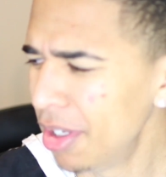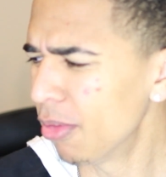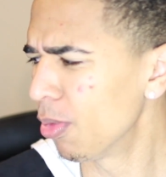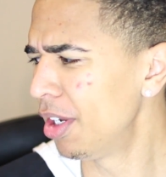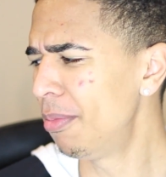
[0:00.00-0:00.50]
me a
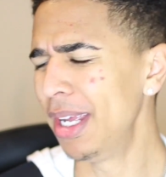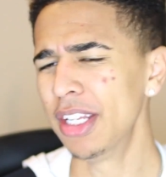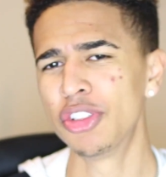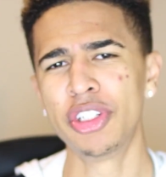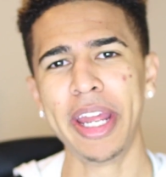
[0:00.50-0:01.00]
real
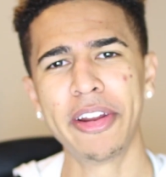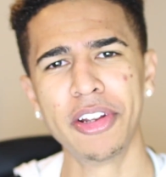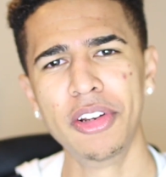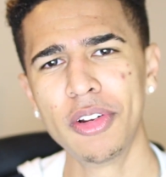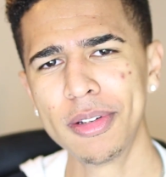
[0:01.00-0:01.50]
man shaker,
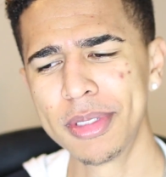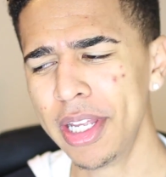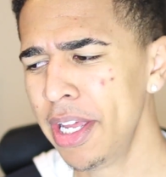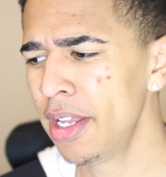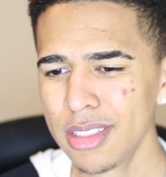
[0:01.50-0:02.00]
you know what I'm
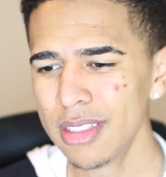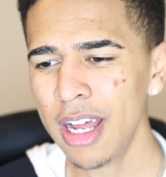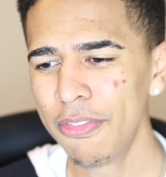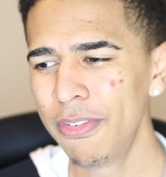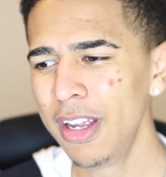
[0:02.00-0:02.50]
saying? This is
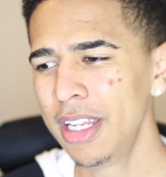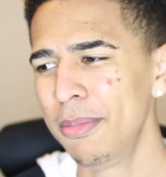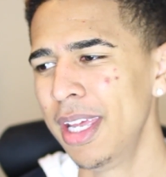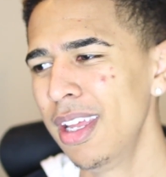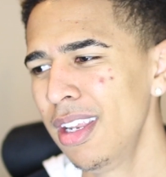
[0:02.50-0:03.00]
not funny,
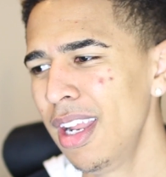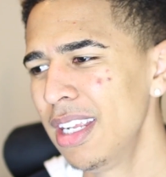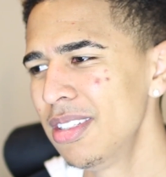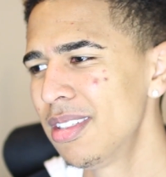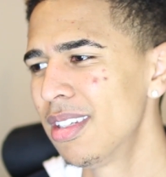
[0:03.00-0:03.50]
man.
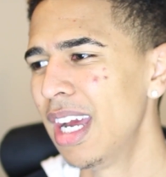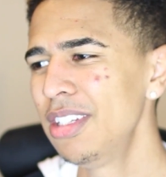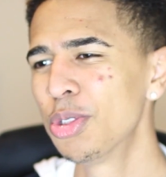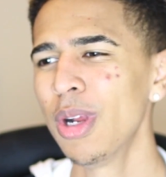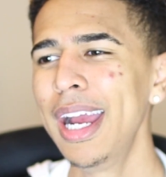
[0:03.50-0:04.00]
I
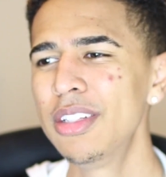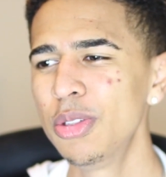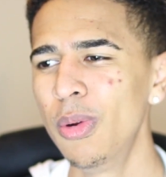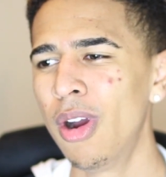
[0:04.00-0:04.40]
try too